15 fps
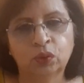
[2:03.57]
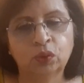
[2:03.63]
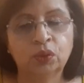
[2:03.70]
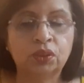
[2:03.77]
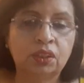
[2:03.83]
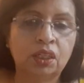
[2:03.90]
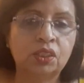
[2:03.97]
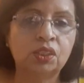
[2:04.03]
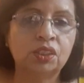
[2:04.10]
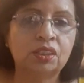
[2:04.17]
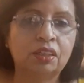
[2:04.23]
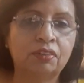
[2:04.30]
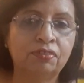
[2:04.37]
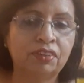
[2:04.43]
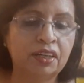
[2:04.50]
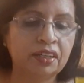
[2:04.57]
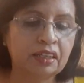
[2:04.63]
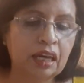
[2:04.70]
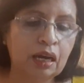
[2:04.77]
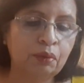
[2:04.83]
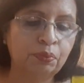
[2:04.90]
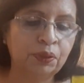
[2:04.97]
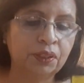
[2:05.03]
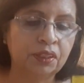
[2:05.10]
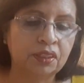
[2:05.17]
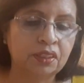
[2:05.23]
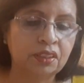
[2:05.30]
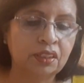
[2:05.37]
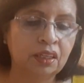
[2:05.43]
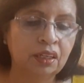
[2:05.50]
such stuff like
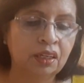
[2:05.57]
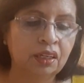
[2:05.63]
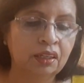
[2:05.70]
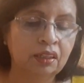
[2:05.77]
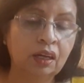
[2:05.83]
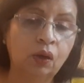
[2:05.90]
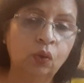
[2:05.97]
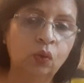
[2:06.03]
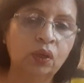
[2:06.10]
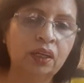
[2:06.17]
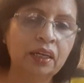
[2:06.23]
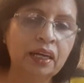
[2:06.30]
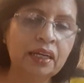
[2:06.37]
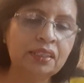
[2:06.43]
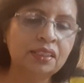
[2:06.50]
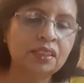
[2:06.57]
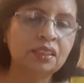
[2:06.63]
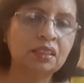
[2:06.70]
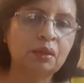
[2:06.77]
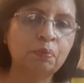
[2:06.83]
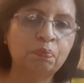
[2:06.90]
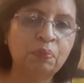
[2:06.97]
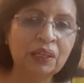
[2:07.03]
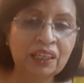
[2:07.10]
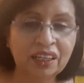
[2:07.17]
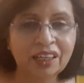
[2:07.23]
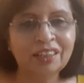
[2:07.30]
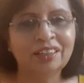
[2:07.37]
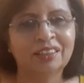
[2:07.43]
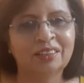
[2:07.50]
happiness. Now let's
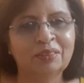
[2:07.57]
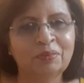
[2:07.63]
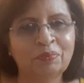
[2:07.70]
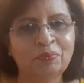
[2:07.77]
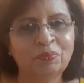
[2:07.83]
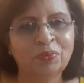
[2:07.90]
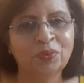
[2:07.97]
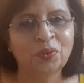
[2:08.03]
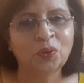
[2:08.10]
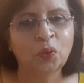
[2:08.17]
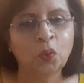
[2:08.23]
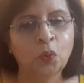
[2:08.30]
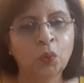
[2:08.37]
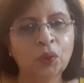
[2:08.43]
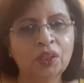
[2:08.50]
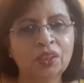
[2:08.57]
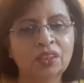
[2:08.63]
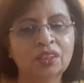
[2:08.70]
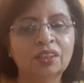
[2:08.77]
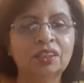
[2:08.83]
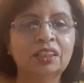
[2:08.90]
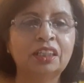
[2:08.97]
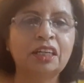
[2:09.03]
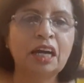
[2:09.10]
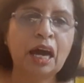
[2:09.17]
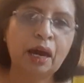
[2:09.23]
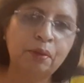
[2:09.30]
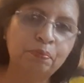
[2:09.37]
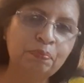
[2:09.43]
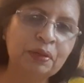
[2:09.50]
begin with the
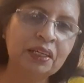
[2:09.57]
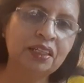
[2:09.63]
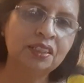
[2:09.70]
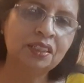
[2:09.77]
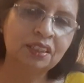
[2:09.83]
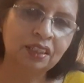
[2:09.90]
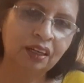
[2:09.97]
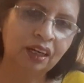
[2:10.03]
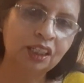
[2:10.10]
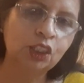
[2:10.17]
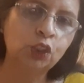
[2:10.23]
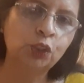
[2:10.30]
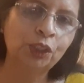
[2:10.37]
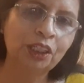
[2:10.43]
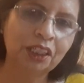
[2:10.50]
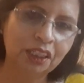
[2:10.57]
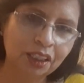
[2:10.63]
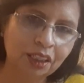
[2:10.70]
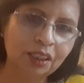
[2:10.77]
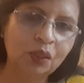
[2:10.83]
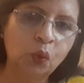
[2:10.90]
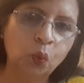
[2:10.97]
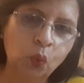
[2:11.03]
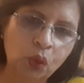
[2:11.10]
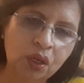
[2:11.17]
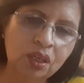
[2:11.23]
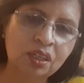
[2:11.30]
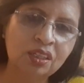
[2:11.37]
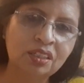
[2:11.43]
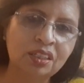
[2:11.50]
happiest country in the
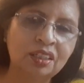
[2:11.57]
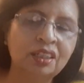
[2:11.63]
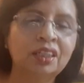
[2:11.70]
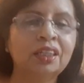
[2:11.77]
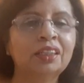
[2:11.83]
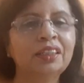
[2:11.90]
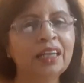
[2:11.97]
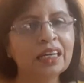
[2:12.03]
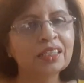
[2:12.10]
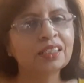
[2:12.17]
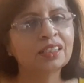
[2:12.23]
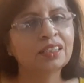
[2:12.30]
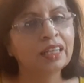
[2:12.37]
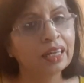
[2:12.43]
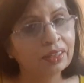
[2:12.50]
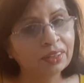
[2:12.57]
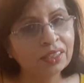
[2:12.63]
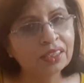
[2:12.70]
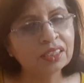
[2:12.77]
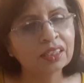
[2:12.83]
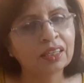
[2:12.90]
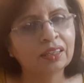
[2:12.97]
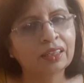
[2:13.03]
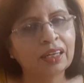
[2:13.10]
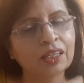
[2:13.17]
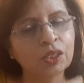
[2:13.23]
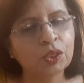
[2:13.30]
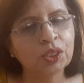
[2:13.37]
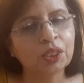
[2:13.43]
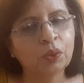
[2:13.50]
world. Yes, there is a
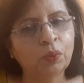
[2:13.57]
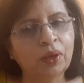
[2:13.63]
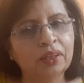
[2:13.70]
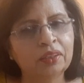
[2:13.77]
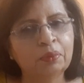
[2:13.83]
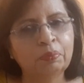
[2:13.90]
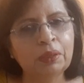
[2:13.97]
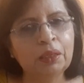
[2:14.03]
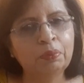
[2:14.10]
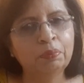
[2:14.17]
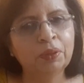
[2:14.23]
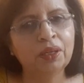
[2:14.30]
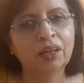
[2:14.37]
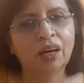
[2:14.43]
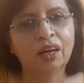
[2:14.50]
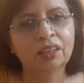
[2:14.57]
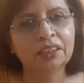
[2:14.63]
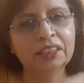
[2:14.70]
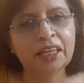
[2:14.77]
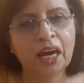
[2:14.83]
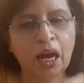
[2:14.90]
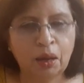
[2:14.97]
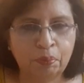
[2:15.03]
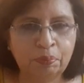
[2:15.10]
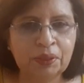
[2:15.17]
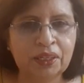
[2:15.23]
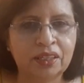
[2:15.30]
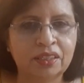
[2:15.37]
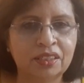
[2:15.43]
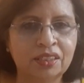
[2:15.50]
country where the people are the
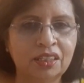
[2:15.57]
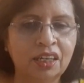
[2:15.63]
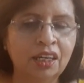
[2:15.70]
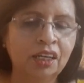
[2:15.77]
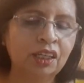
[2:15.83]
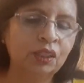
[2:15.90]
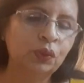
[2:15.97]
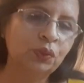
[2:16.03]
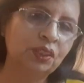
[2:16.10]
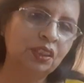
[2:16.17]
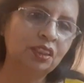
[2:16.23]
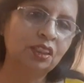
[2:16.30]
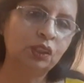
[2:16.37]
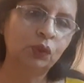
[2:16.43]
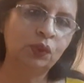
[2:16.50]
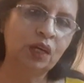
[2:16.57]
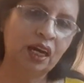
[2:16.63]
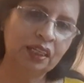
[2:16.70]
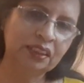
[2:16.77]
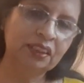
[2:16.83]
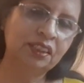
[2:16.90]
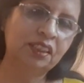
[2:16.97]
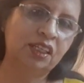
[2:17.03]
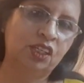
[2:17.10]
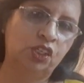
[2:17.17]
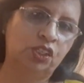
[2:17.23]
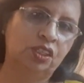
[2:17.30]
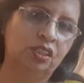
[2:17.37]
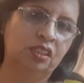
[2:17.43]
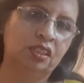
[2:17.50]
happiest. You see, the United
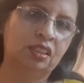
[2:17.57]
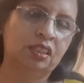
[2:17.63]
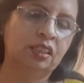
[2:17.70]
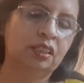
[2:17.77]
Nations,